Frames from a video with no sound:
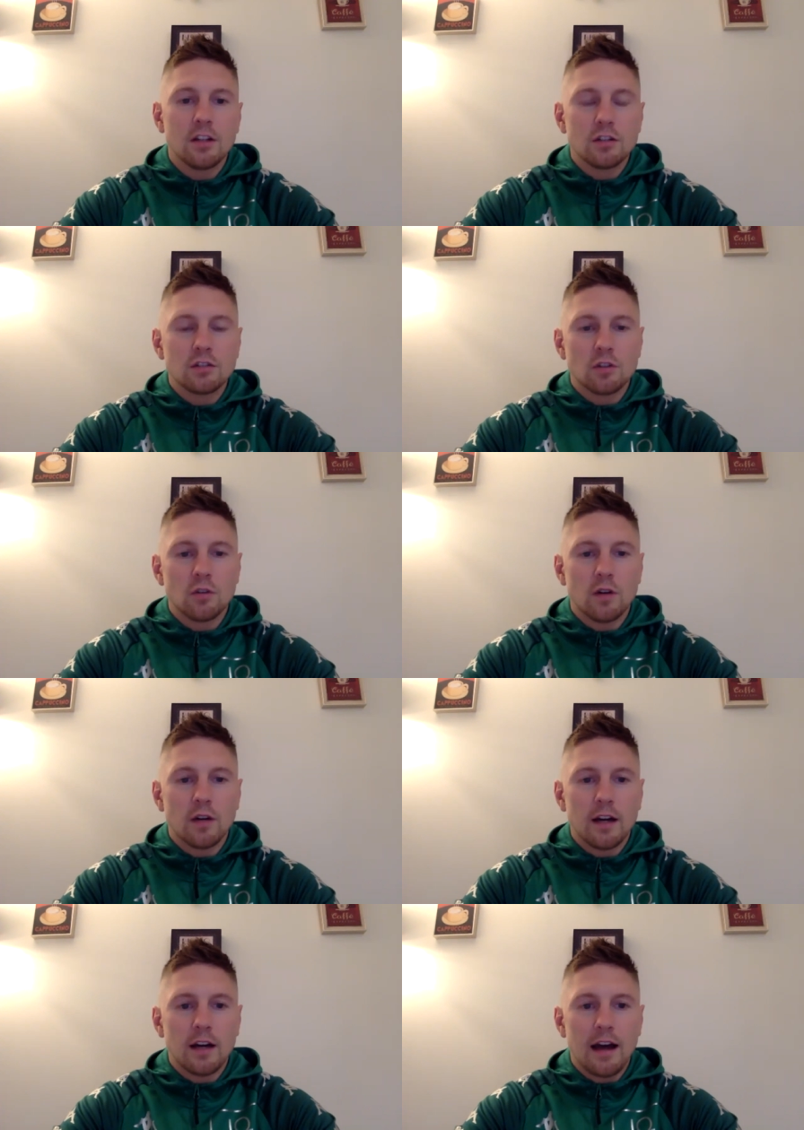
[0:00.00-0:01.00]
So
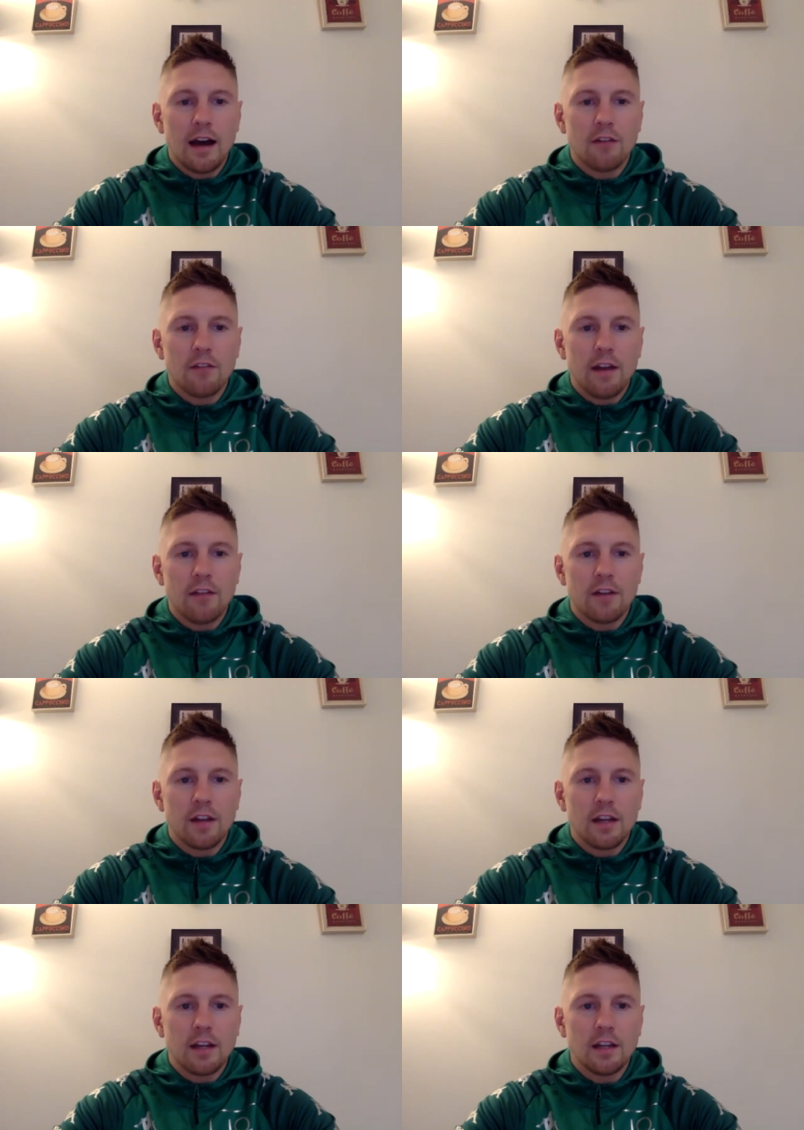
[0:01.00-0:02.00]
uh, I have
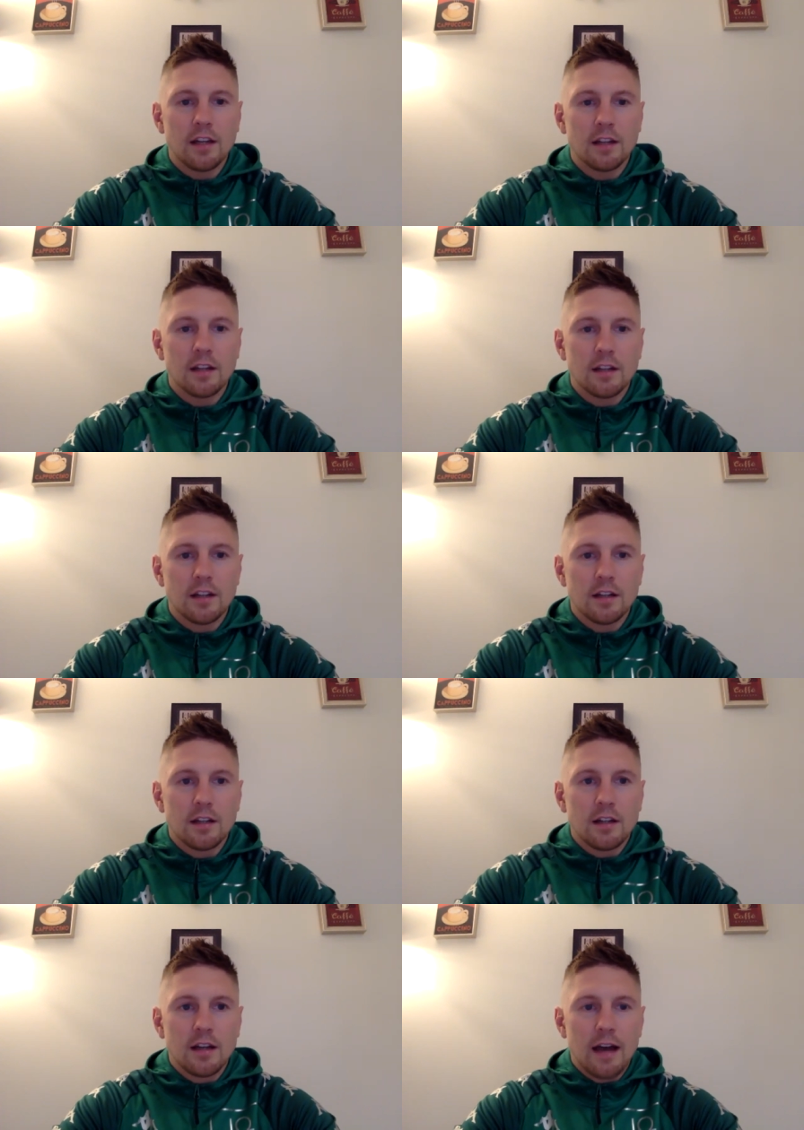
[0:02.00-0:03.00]
every
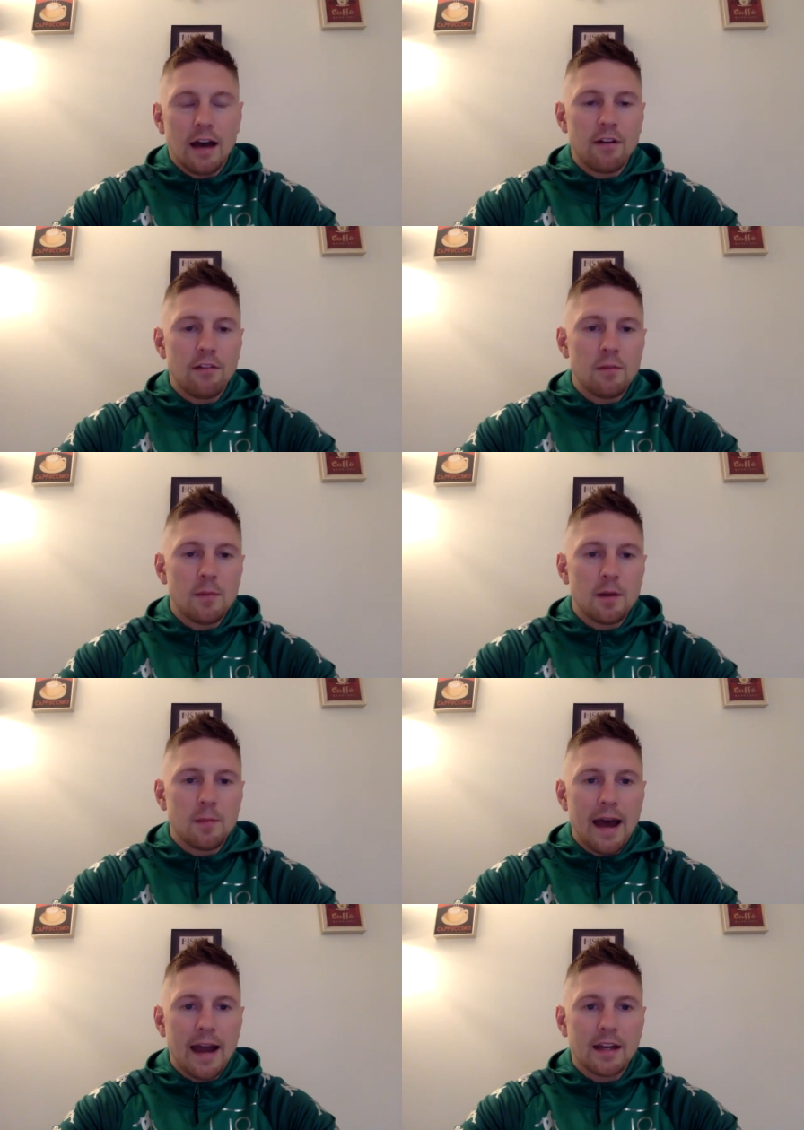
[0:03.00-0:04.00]
I have every bit of
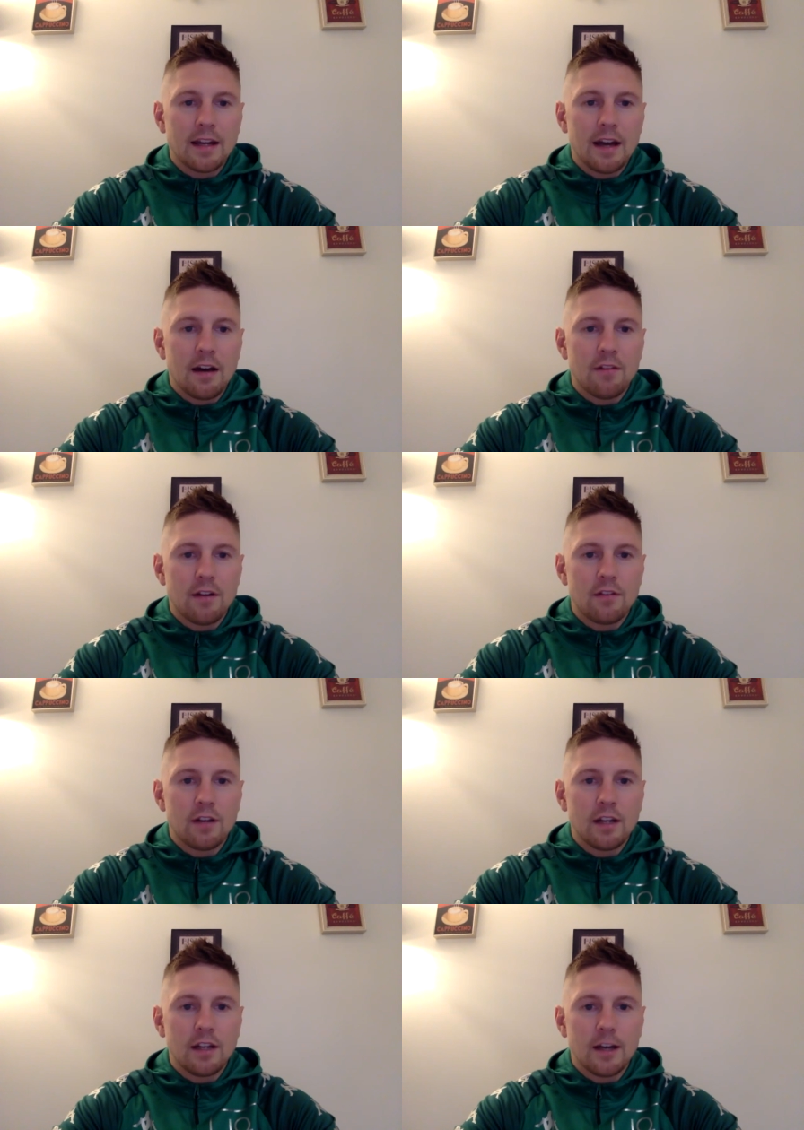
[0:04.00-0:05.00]
back and I have
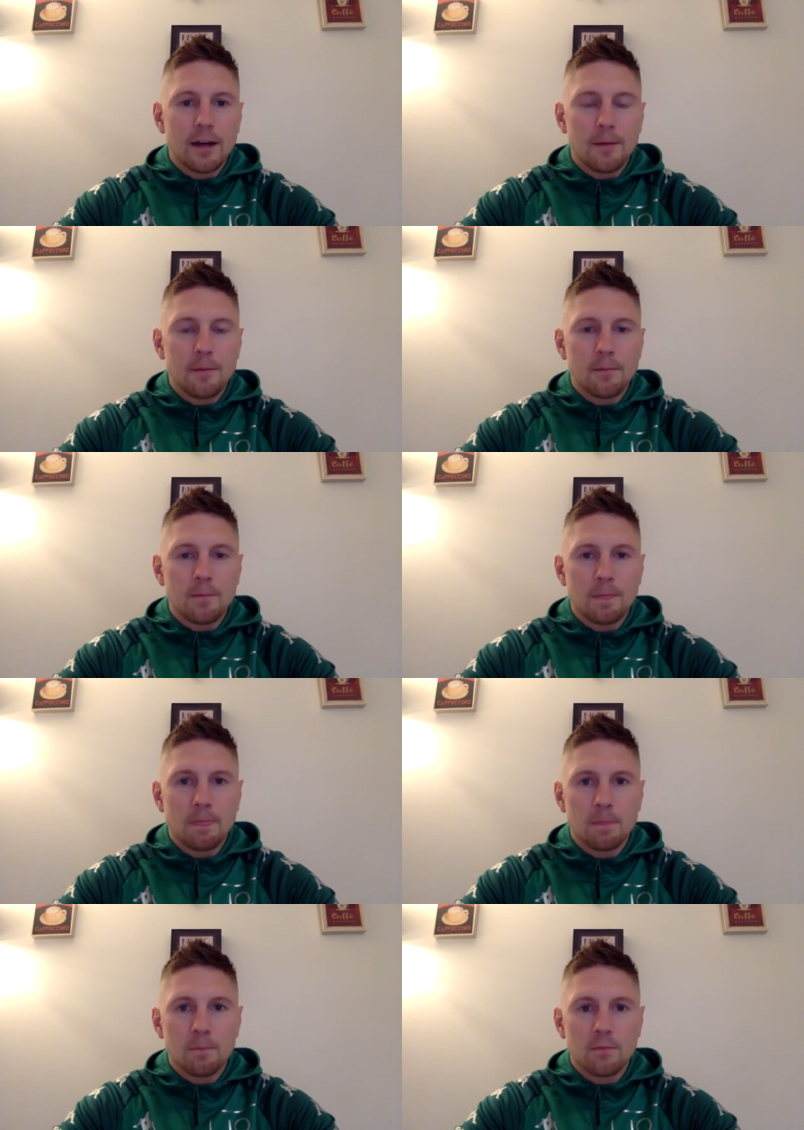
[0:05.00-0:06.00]
every um,
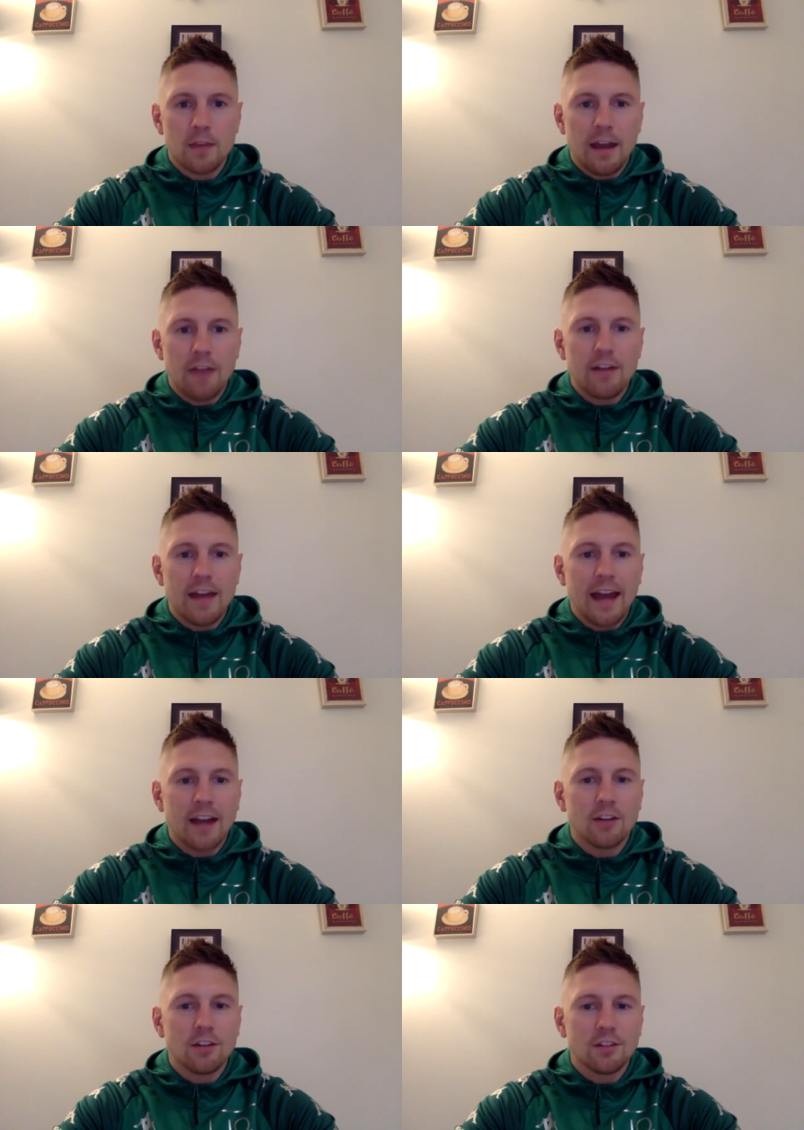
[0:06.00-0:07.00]
every
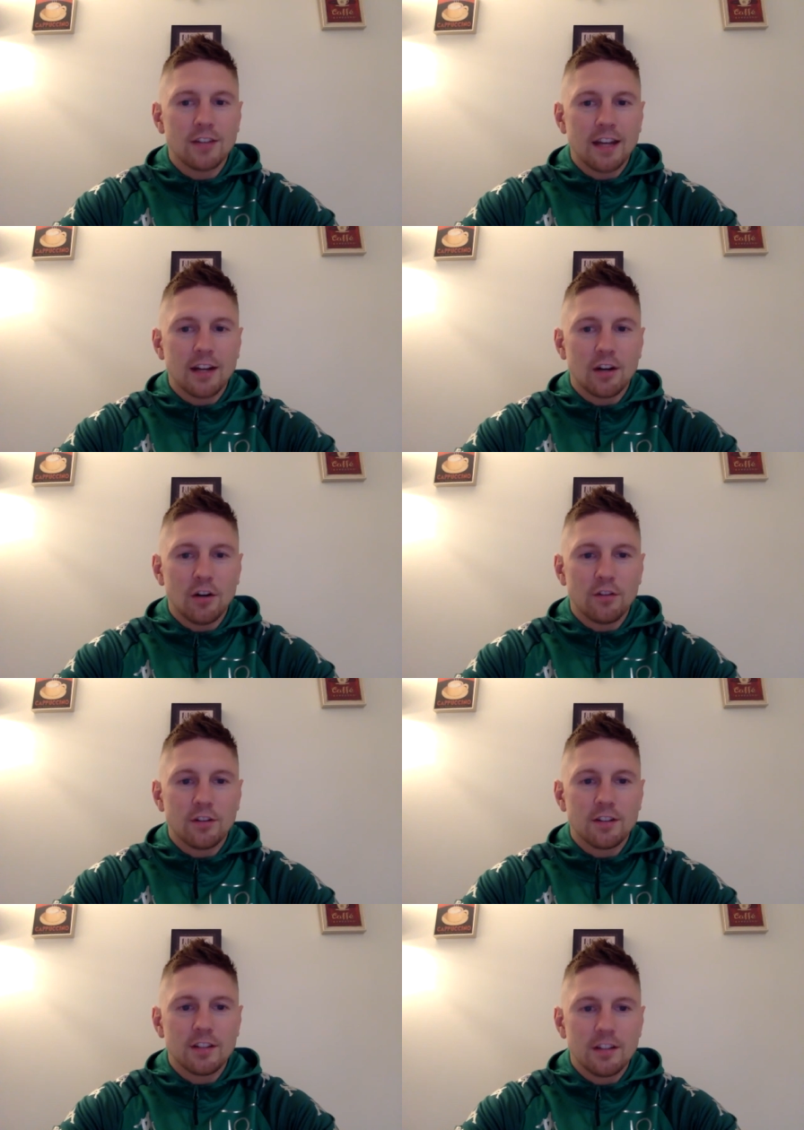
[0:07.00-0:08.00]
angle kind of
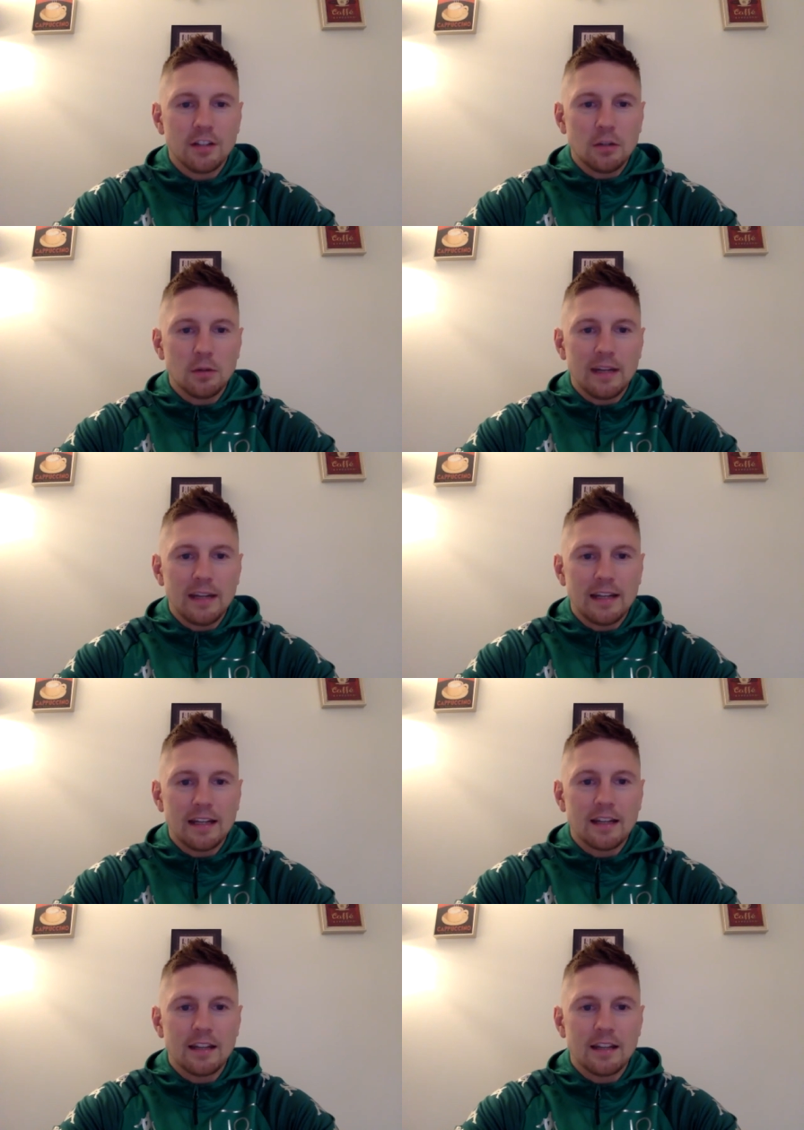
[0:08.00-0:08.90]
covered, you know, leading into